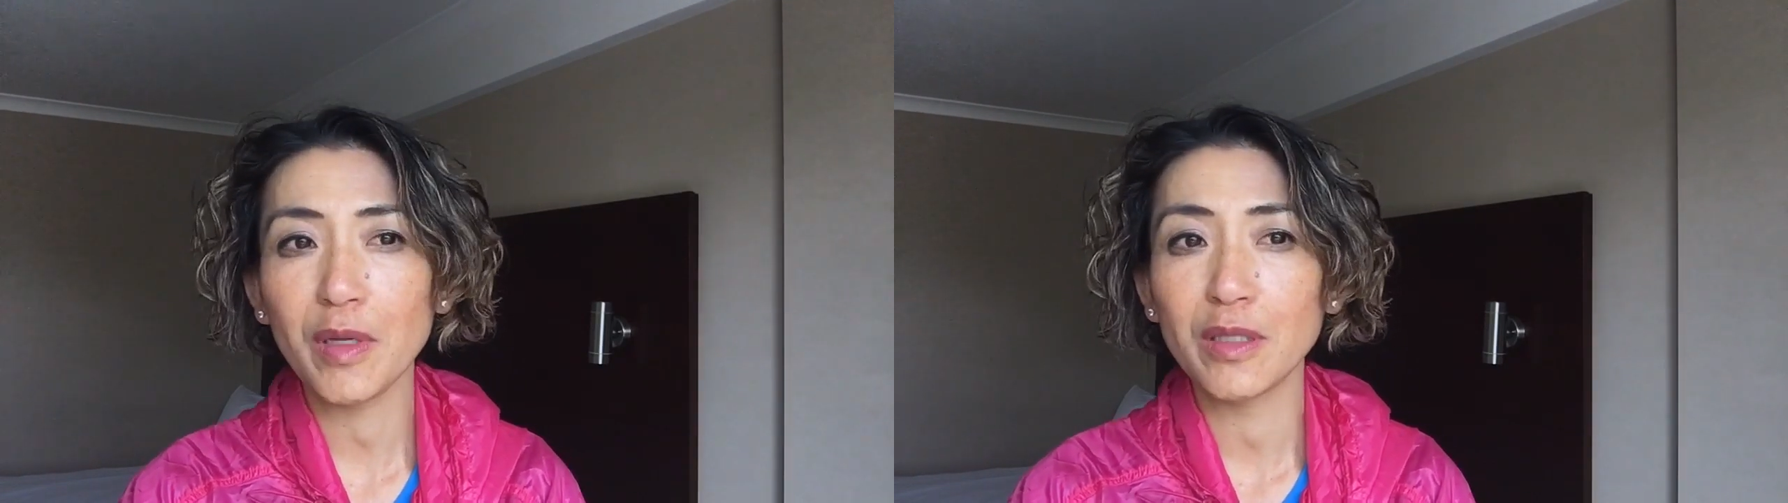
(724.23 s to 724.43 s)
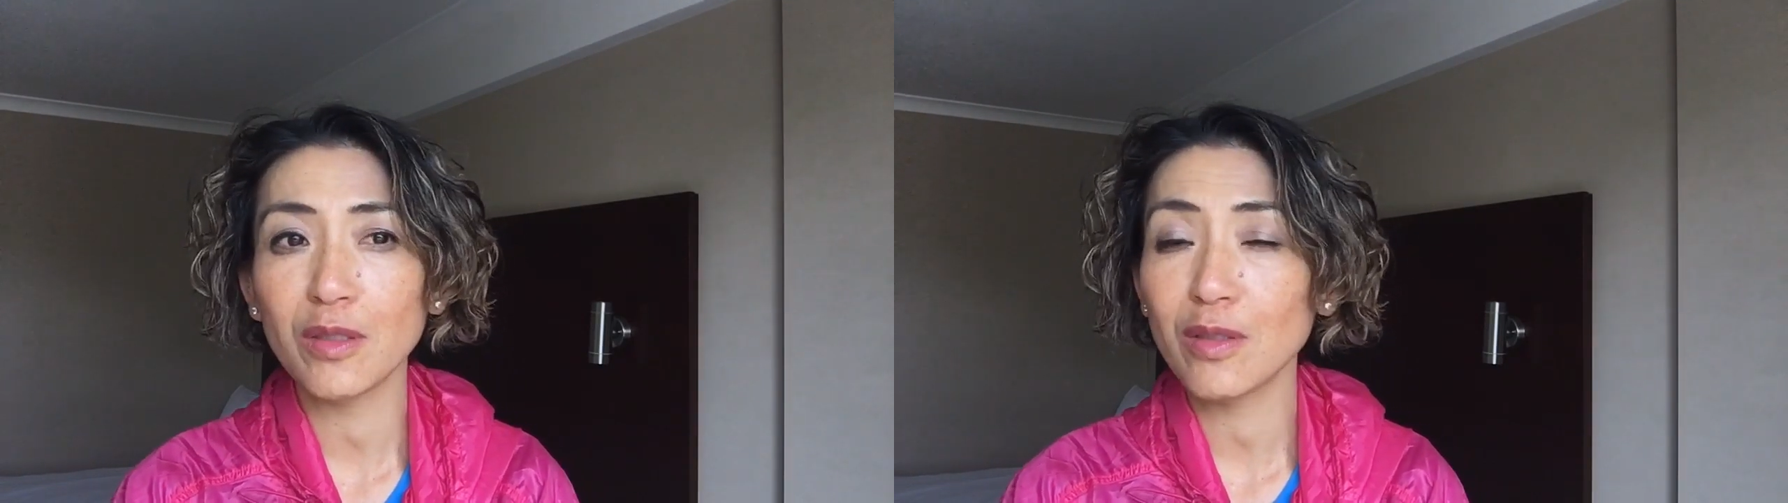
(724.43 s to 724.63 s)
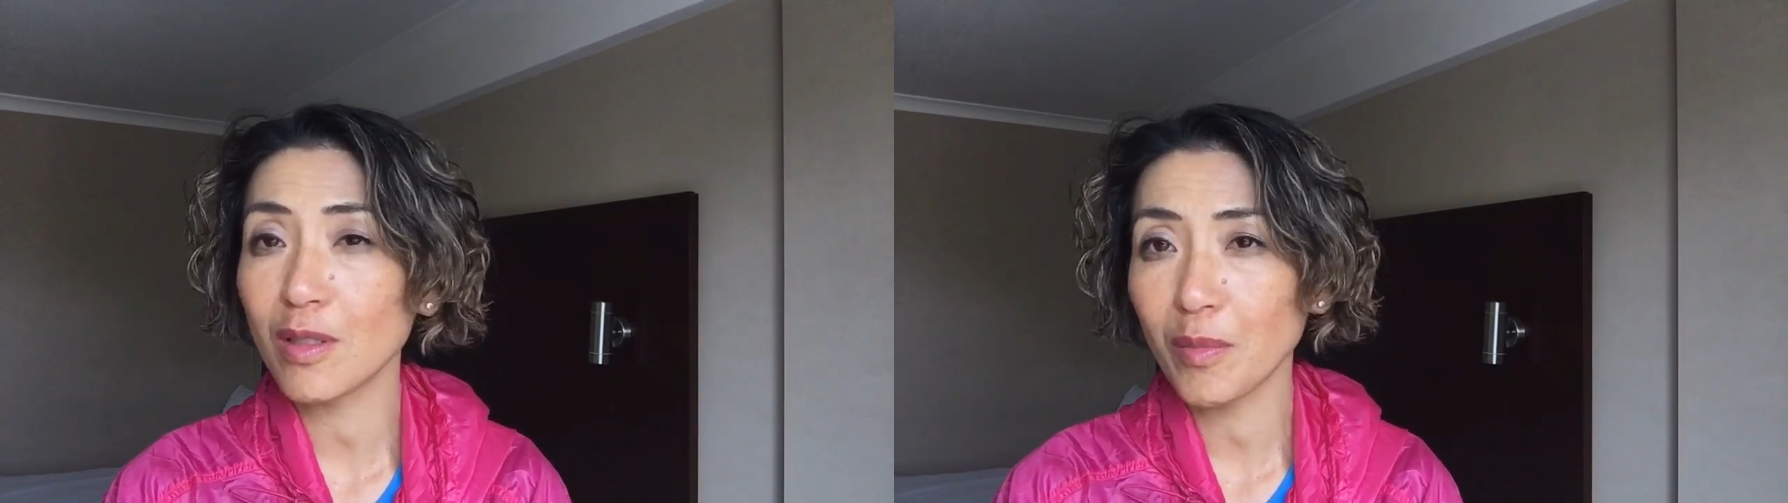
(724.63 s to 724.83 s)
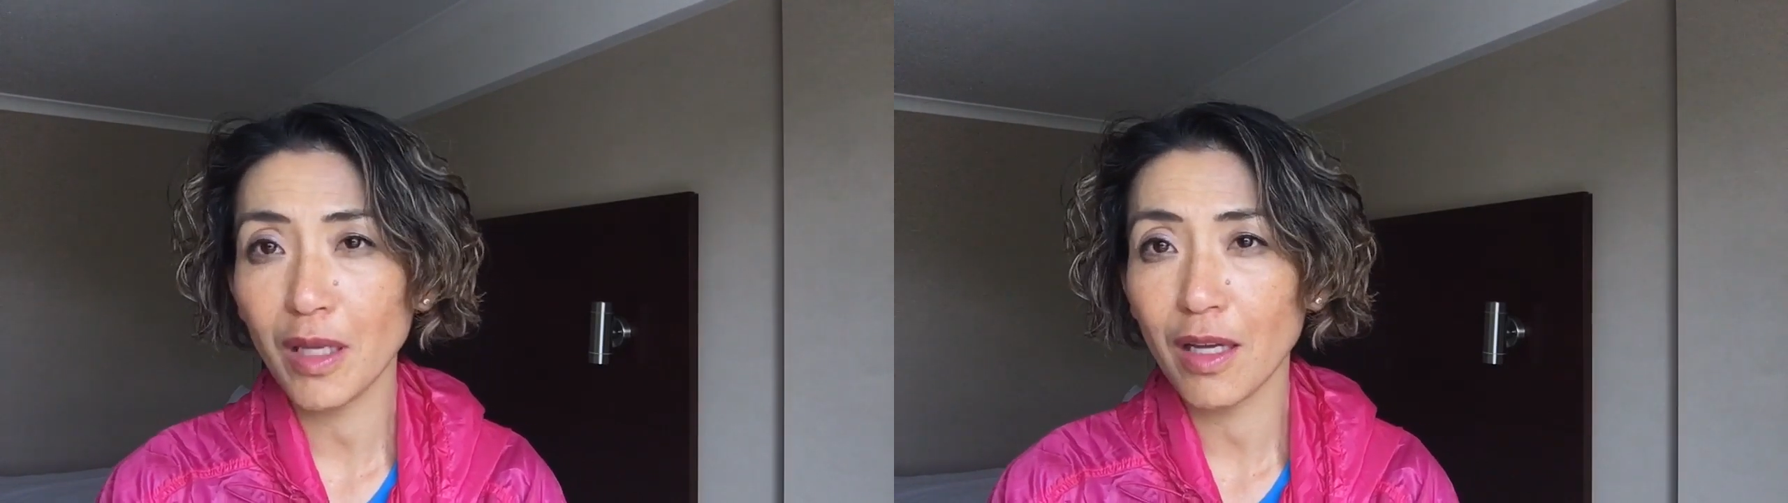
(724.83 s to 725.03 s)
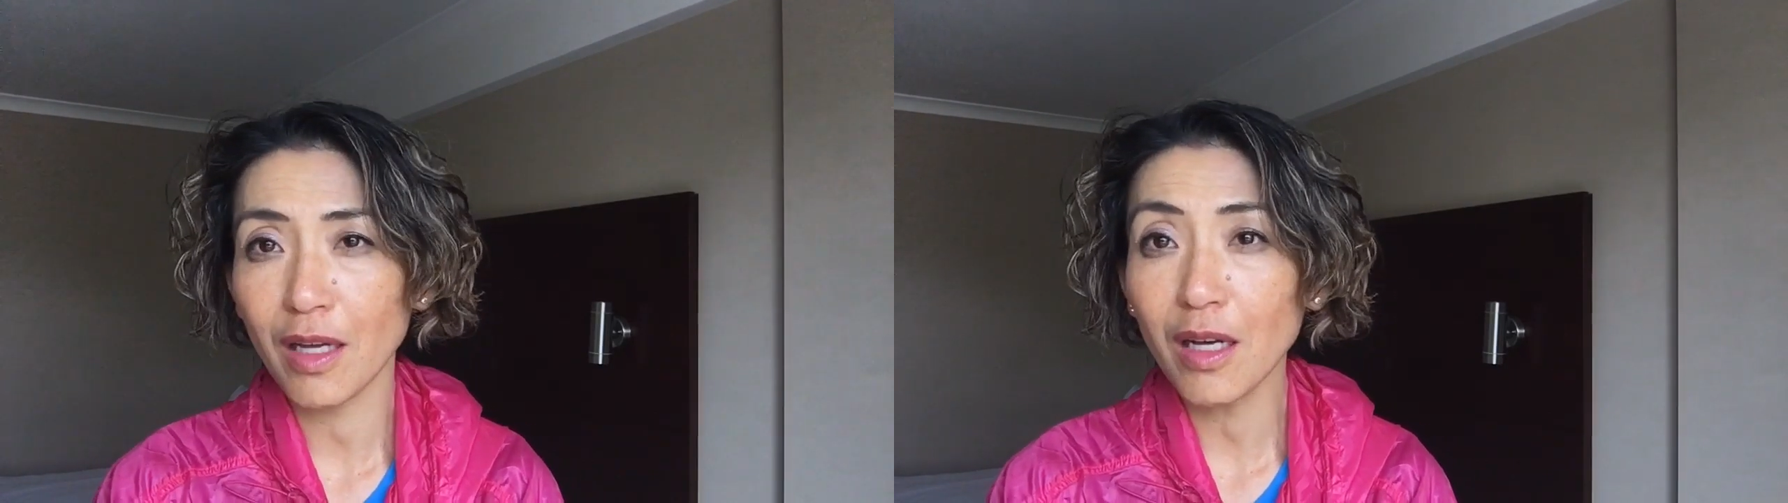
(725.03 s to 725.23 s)
and do
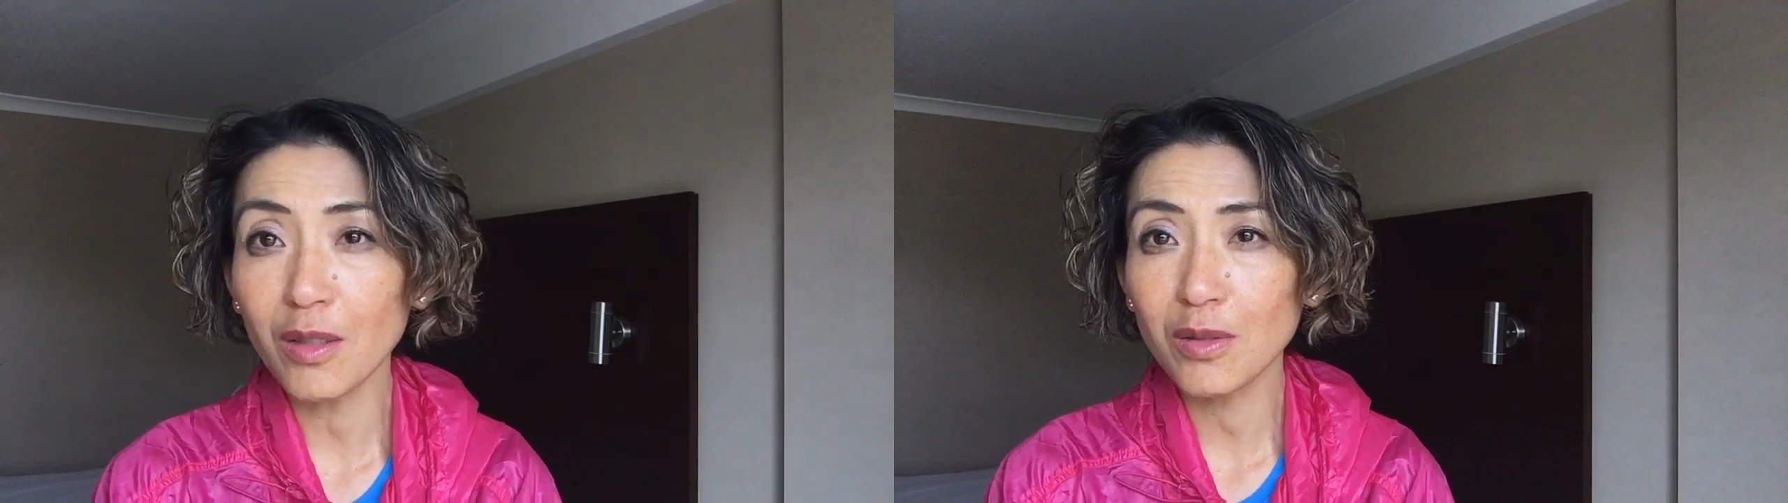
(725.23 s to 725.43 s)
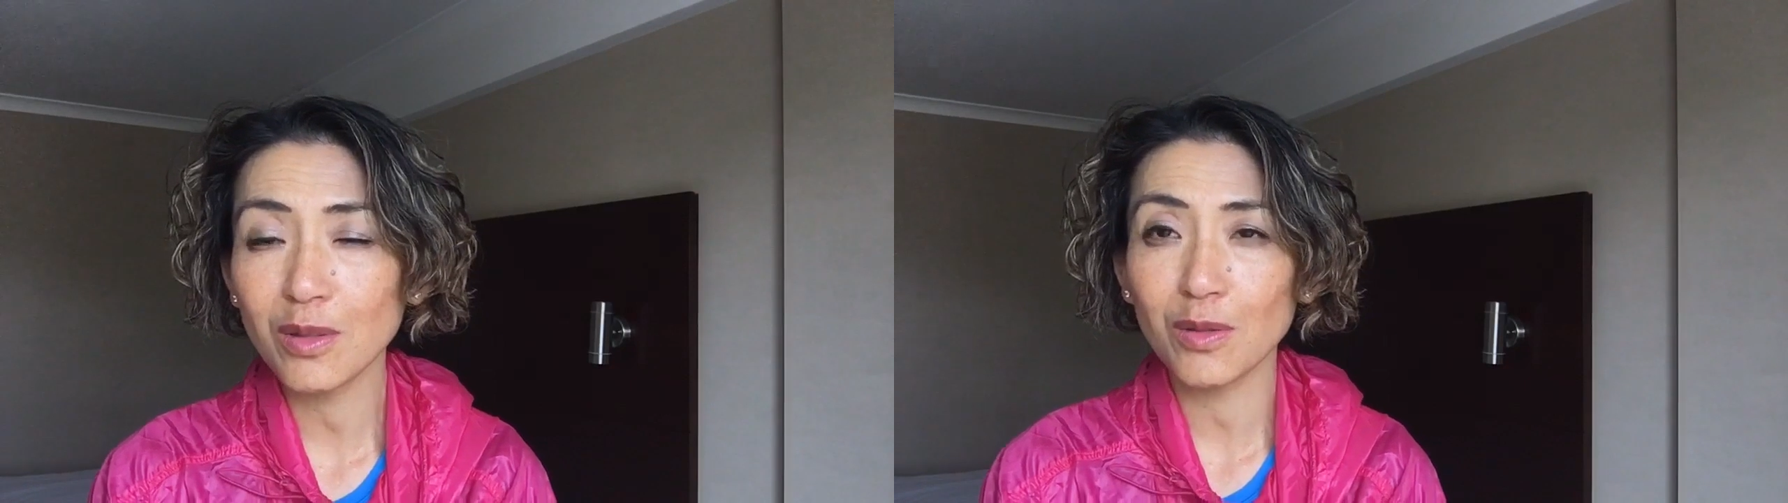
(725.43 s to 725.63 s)
something else,